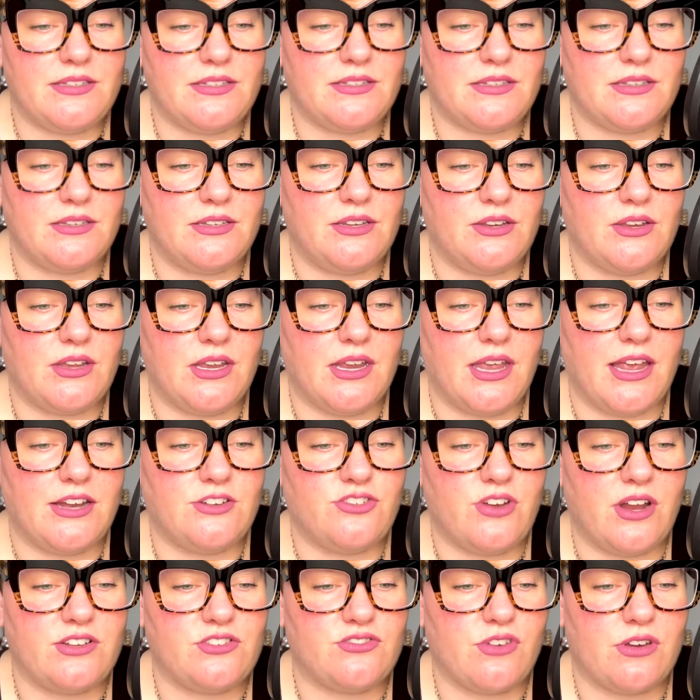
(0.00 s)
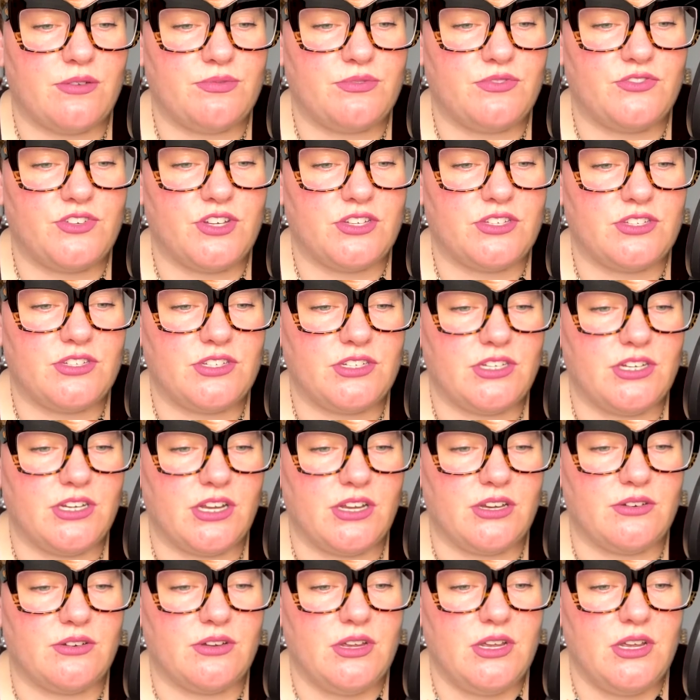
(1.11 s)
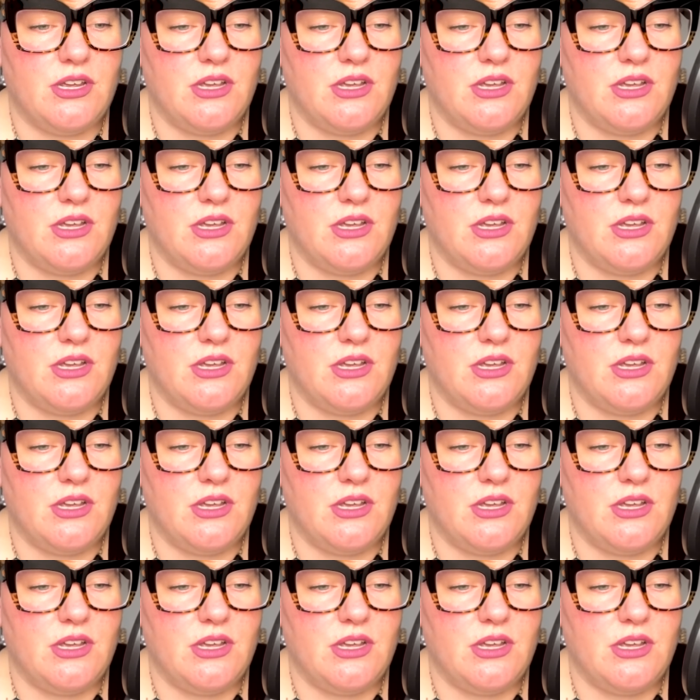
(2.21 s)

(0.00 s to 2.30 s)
you can get transcripts for just, you know,